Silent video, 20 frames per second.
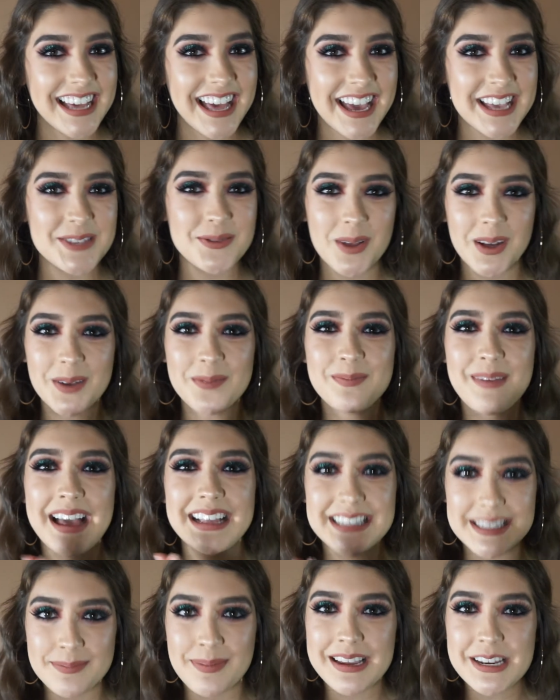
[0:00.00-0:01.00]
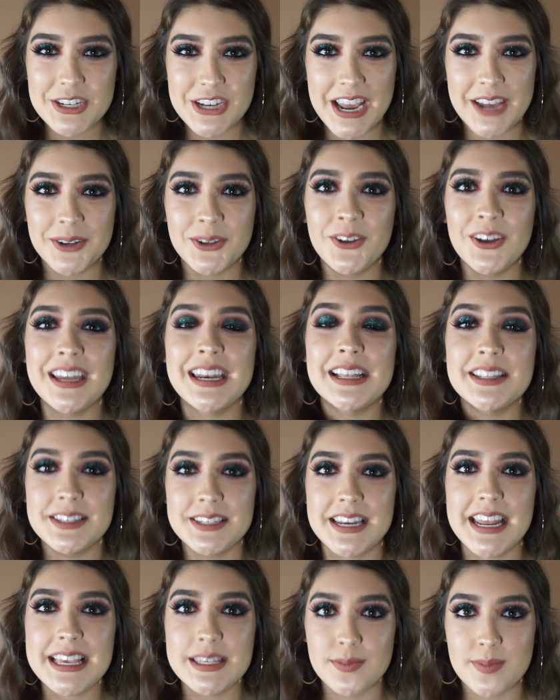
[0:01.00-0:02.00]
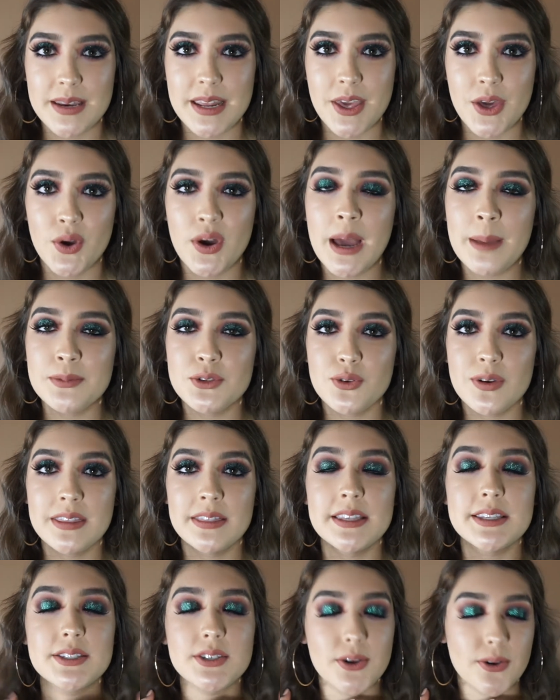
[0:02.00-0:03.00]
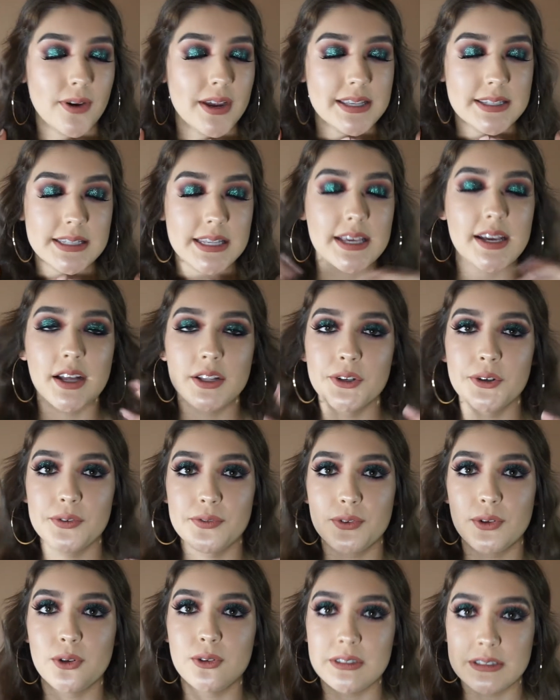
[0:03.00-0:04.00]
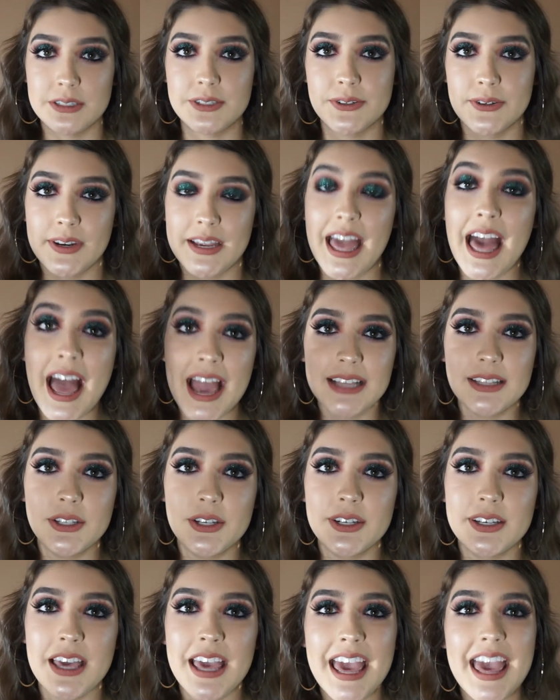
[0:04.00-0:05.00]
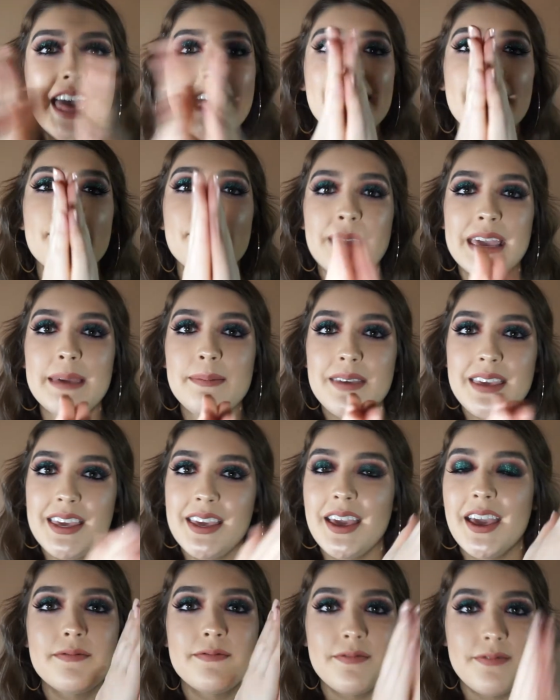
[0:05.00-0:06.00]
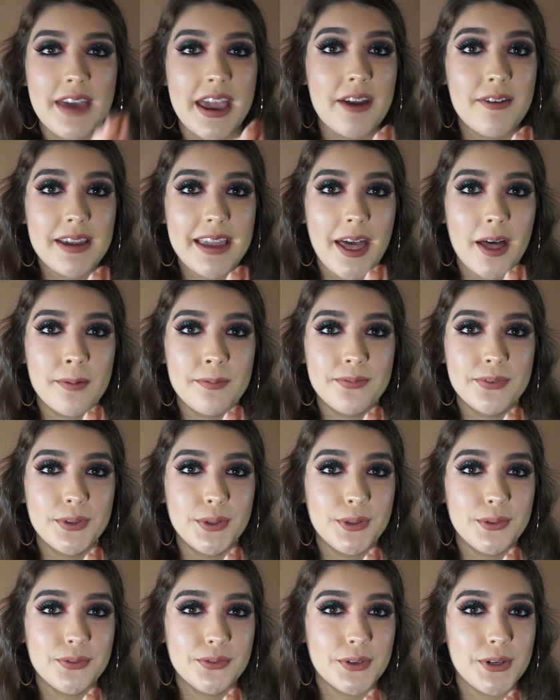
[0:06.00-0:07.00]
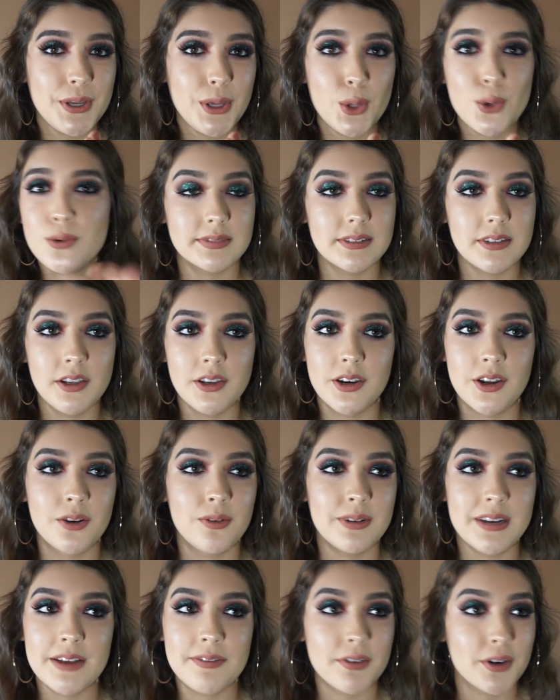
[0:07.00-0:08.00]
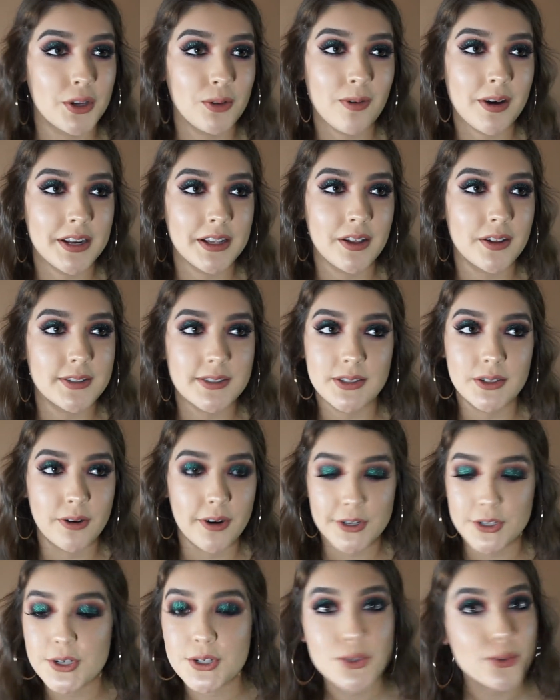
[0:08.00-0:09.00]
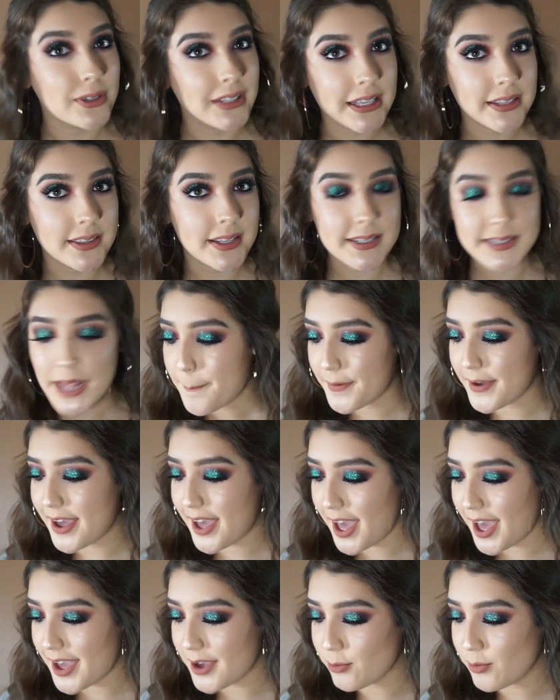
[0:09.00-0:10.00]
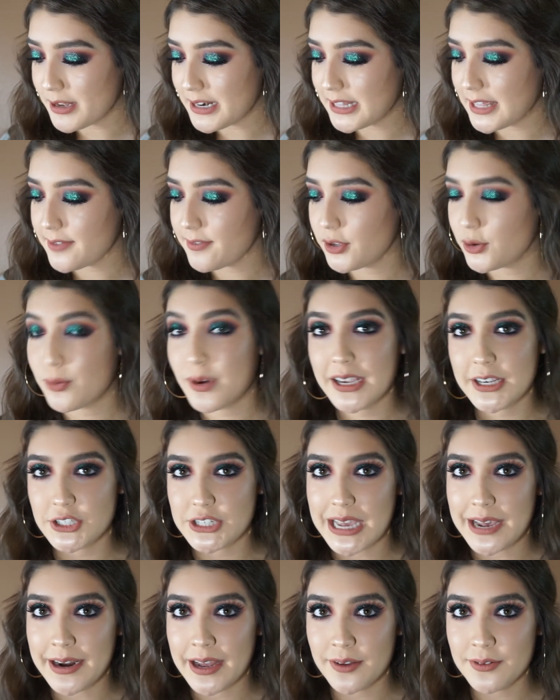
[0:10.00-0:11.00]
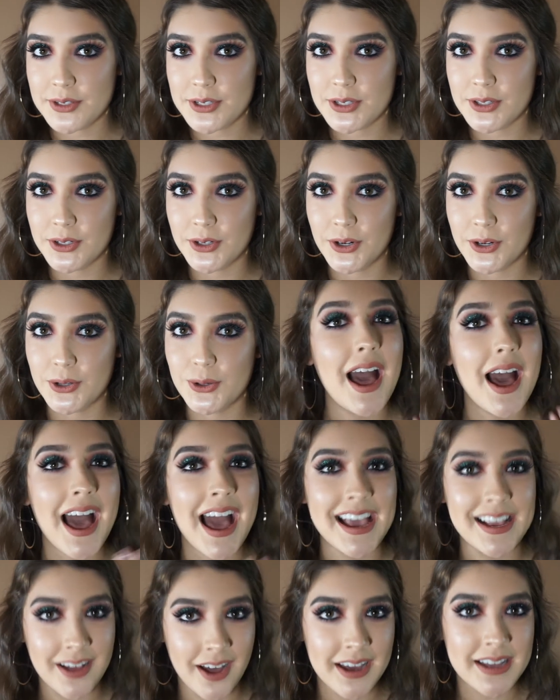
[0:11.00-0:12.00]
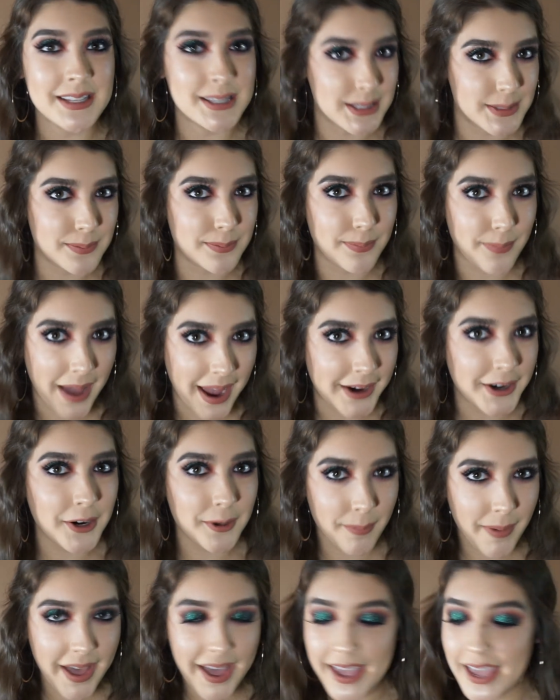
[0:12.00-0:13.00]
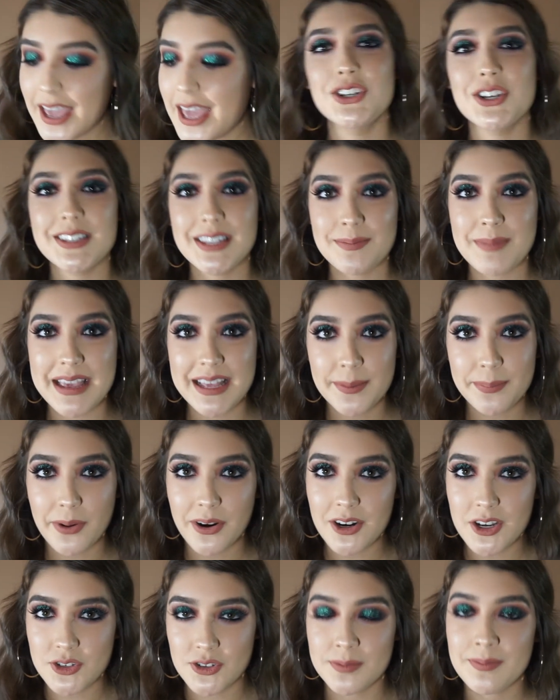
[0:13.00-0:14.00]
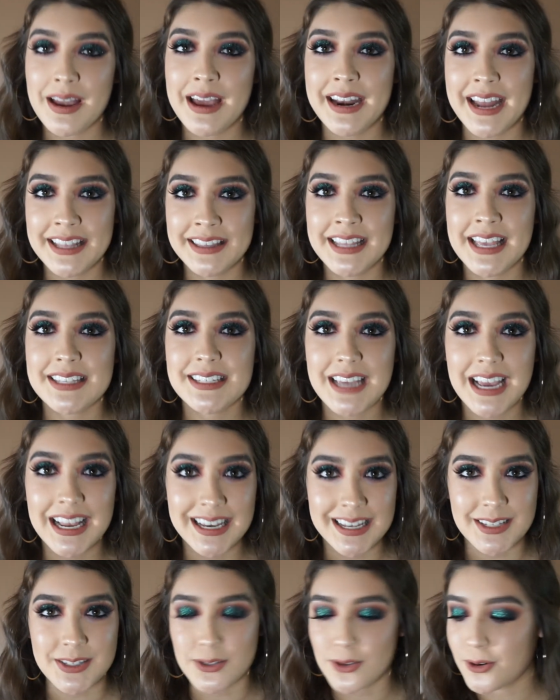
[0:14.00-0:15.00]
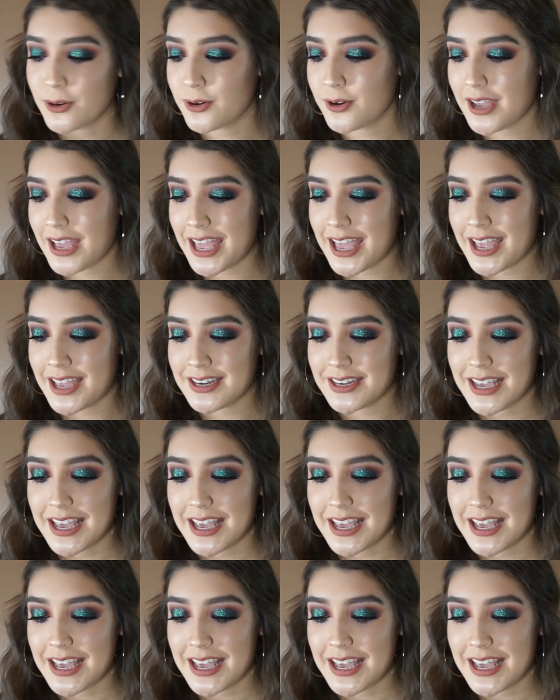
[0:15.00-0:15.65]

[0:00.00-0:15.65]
guys, welcome back to my channel, and in today's video I'm doing this crazy colorful glittery eye look that may be very helpful for you, whenever you want to go to the grocery store like this. But I want to give a quick shout out to the girl who I got inspired by. She's a makeup artist from Arandas, Jalisco, and